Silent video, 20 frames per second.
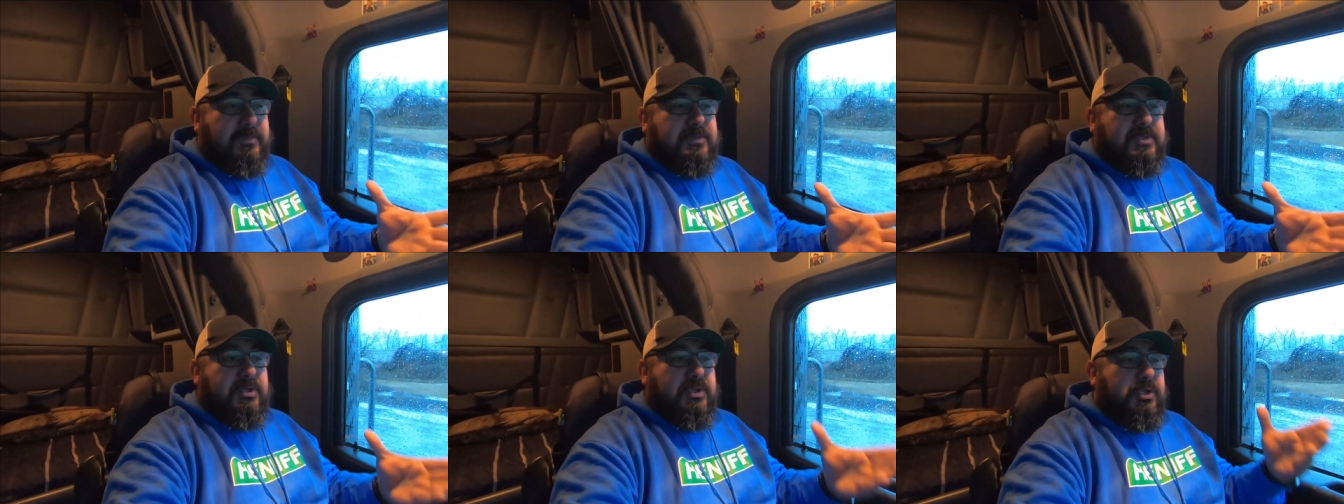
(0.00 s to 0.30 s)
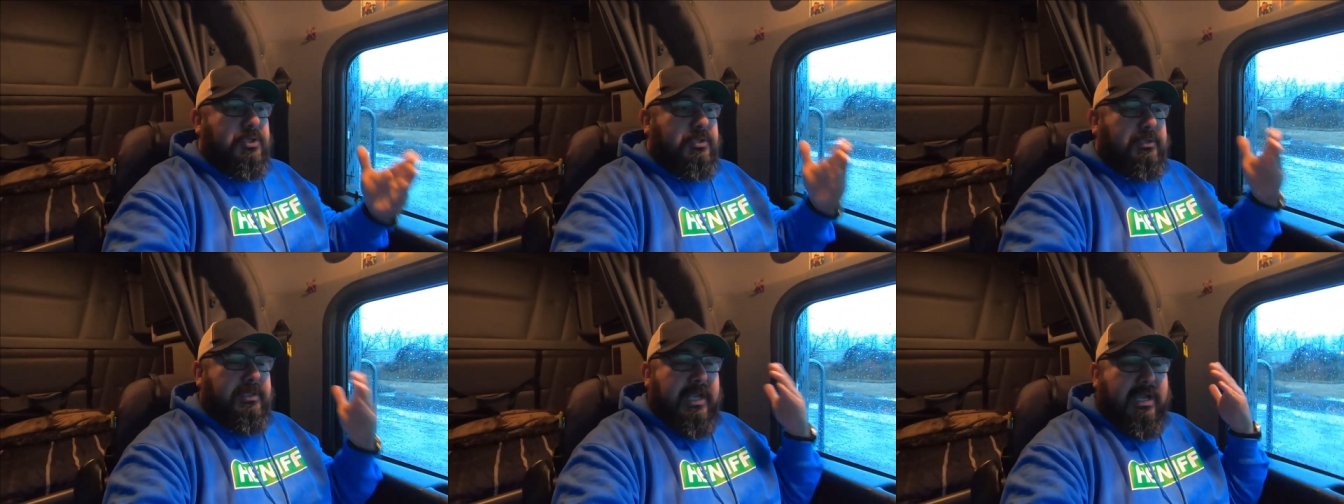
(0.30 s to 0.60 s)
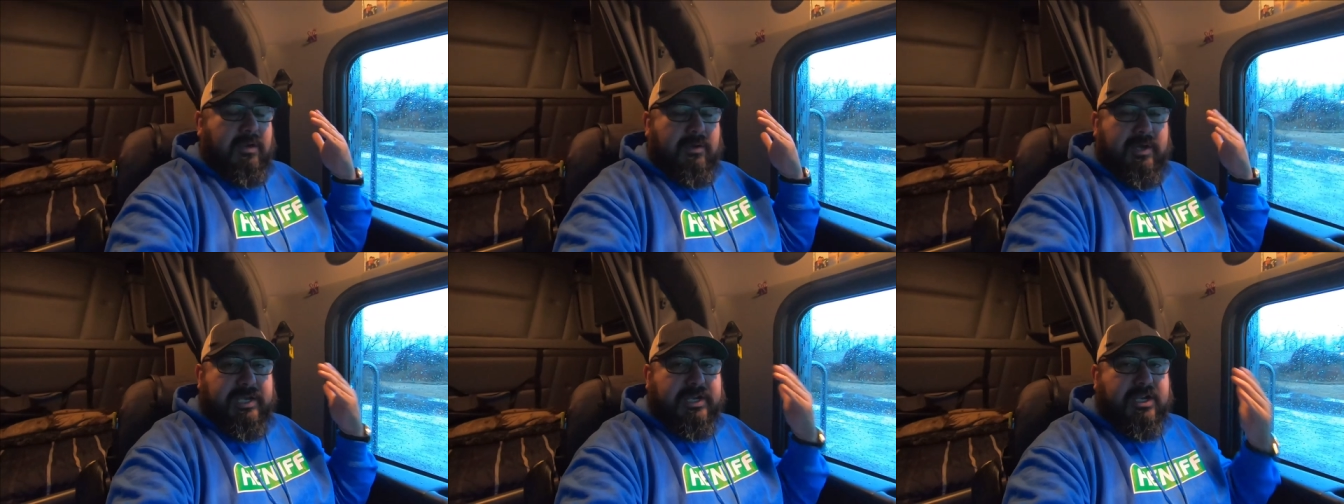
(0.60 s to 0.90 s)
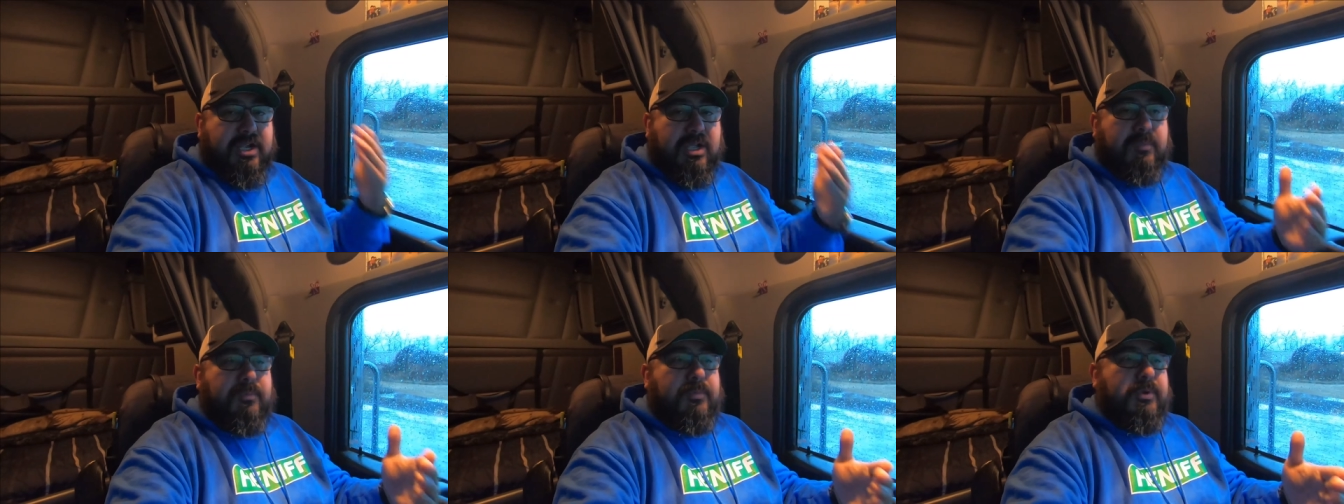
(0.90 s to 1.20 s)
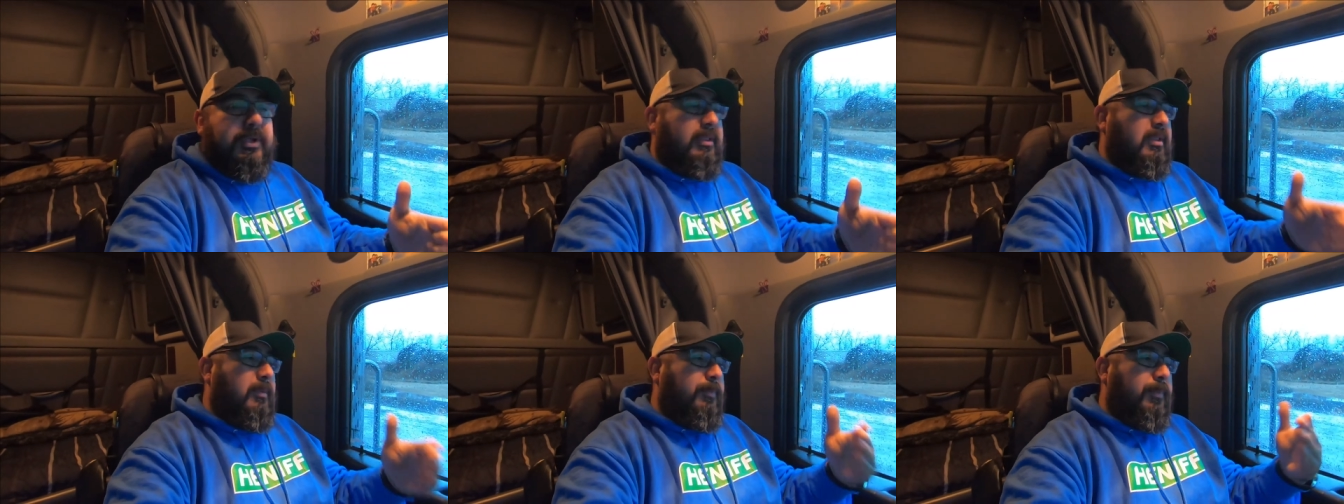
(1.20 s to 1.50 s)
So you, they already come
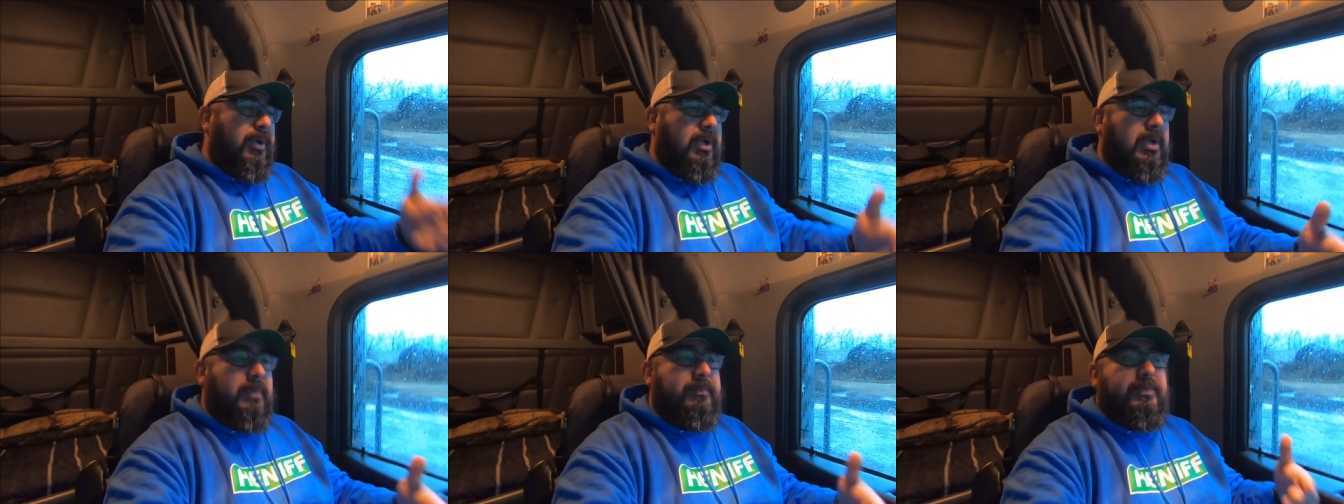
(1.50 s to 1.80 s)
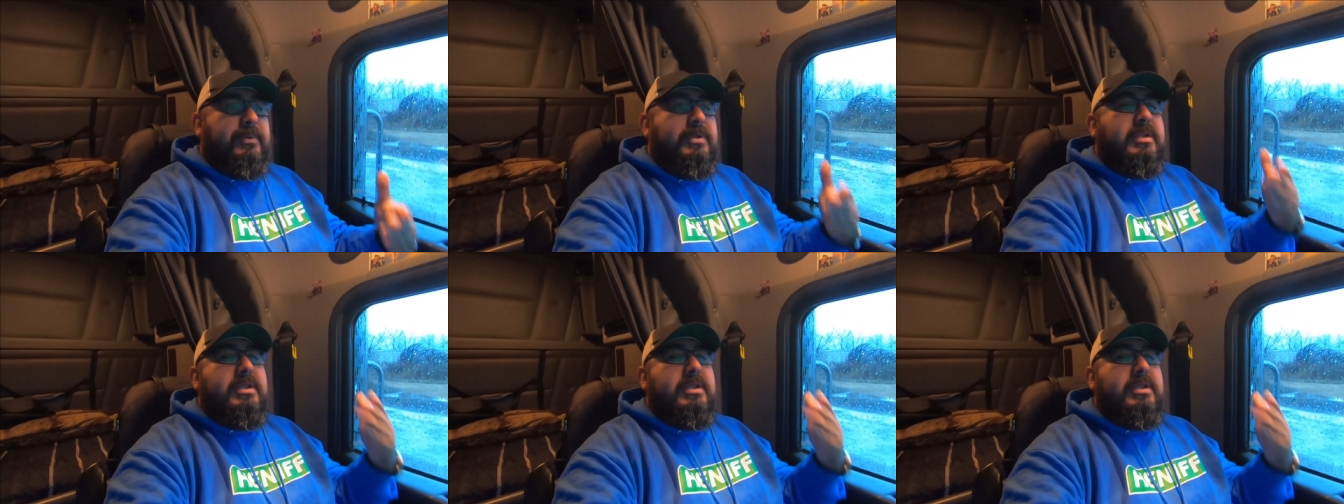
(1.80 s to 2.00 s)
with the pump,